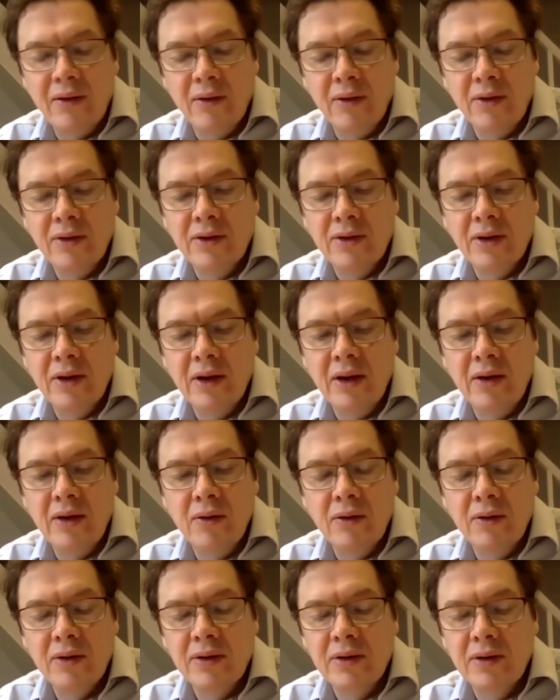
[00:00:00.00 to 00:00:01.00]

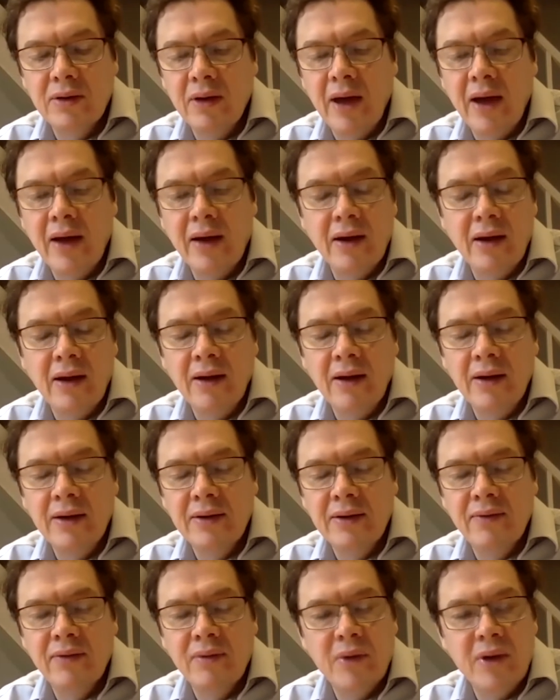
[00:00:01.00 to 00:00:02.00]
technology in order to
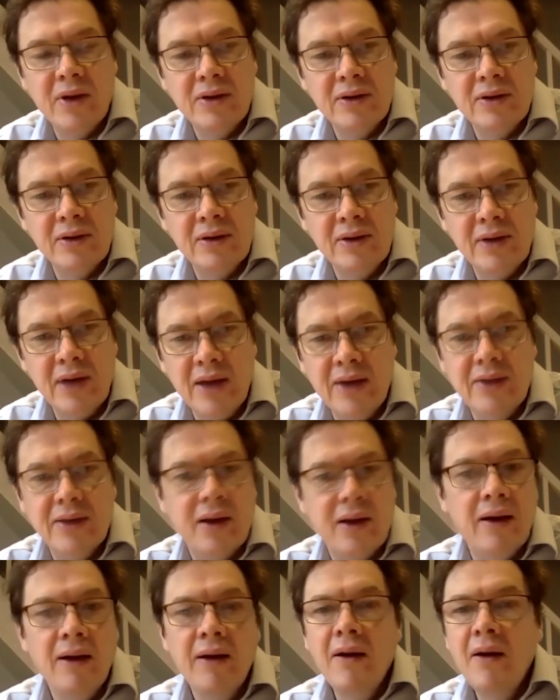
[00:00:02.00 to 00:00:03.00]
analyze information and
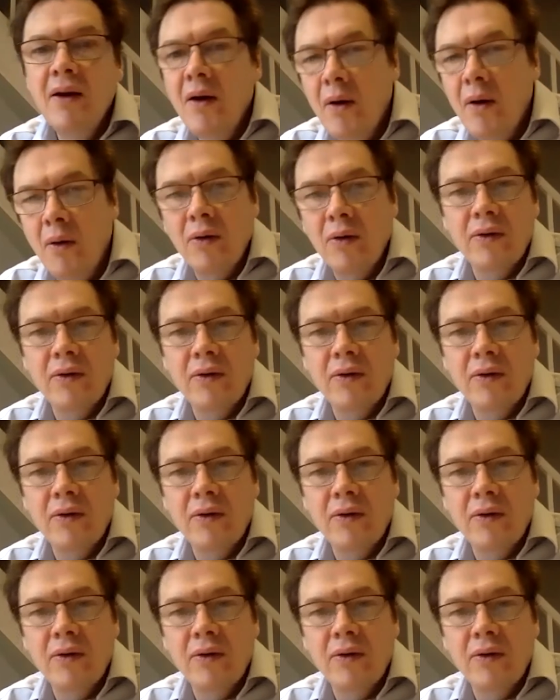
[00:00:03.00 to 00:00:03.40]
data,